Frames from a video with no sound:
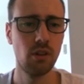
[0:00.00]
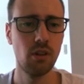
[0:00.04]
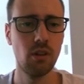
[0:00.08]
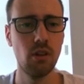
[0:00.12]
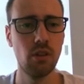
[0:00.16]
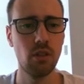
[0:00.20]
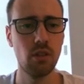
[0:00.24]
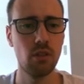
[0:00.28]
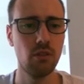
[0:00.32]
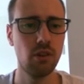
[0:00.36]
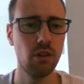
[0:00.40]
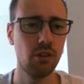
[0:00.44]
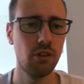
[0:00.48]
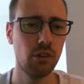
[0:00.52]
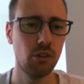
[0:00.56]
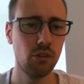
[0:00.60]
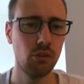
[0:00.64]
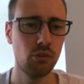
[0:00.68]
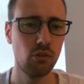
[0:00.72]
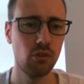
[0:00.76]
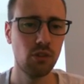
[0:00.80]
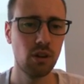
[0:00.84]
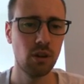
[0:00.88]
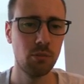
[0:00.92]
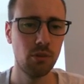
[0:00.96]
threatening to
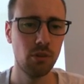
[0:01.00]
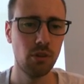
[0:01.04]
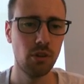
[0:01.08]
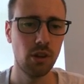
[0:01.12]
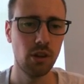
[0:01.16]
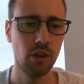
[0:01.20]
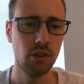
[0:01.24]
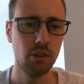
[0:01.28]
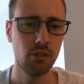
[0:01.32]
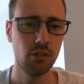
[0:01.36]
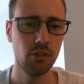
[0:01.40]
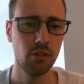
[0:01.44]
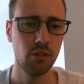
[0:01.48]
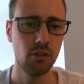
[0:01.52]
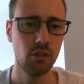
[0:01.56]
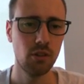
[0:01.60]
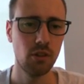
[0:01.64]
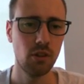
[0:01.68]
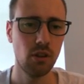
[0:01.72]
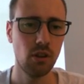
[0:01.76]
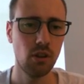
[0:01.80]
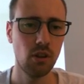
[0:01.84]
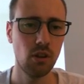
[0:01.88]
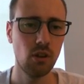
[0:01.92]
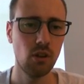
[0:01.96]
grab the knight
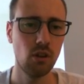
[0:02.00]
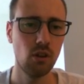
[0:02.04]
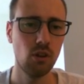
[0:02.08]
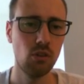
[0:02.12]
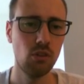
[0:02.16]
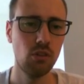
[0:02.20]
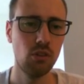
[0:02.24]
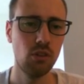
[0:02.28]
on